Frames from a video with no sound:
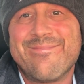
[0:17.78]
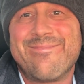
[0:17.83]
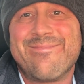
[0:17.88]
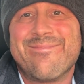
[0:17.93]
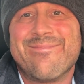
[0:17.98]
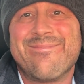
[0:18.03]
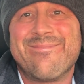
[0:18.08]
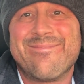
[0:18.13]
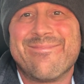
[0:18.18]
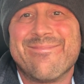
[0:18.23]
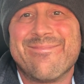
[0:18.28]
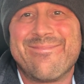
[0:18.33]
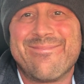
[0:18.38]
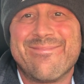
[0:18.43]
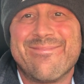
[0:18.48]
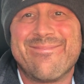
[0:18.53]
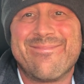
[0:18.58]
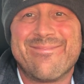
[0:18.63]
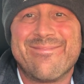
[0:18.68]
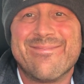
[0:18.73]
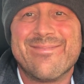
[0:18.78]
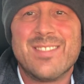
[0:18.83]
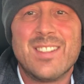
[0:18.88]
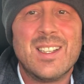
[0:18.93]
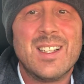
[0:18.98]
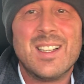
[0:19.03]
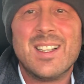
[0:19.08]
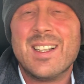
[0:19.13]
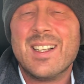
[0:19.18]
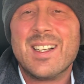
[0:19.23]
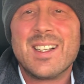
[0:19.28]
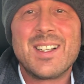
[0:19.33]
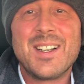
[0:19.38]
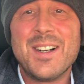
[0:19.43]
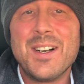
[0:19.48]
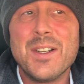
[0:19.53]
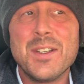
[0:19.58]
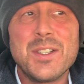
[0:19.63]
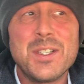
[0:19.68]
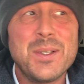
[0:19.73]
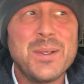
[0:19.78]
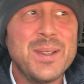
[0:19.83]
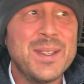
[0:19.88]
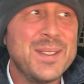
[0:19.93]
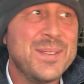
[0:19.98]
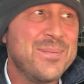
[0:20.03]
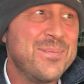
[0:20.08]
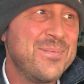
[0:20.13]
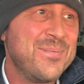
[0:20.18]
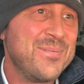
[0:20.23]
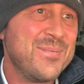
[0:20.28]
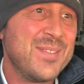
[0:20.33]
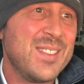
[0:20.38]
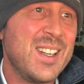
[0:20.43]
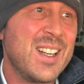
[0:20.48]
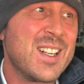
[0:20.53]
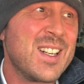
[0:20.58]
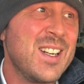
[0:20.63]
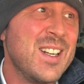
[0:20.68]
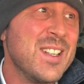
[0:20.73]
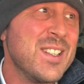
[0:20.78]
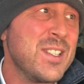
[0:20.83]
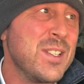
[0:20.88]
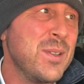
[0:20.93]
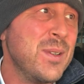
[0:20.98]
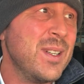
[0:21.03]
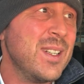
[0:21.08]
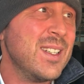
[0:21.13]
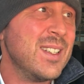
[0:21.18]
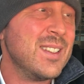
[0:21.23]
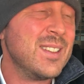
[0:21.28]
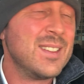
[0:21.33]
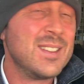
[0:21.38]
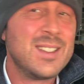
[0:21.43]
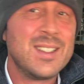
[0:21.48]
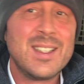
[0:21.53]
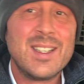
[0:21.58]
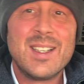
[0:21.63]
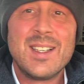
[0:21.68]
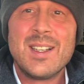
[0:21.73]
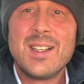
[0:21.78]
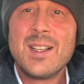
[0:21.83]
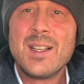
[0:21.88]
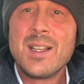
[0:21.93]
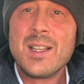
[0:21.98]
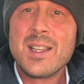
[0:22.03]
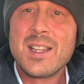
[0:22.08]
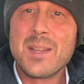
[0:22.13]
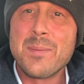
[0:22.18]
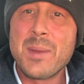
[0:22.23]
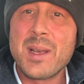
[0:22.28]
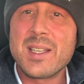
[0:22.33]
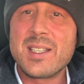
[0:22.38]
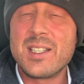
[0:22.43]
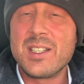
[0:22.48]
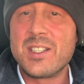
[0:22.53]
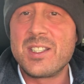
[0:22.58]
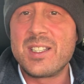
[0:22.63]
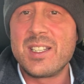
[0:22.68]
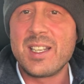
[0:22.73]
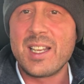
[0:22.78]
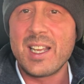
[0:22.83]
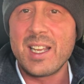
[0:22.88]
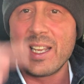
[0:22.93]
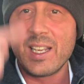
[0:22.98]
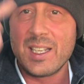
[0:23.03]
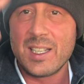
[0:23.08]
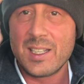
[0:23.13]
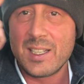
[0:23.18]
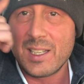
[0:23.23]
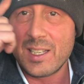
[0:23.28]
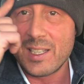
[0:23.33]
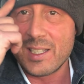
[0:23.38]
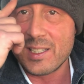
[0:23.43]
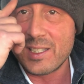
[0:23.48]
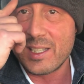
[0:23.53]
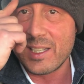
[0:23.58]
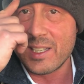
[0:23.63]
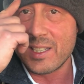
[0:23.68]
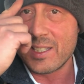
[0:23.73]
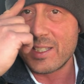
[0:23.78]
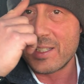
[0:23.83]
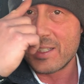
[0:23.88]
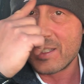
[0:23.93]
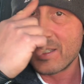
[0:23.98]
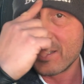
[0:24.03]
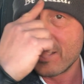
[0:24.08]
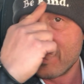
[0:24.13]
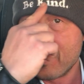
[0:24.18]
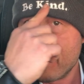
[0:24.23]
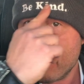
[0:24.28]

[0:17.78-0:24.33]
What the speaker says: I can't do it. The message today is this: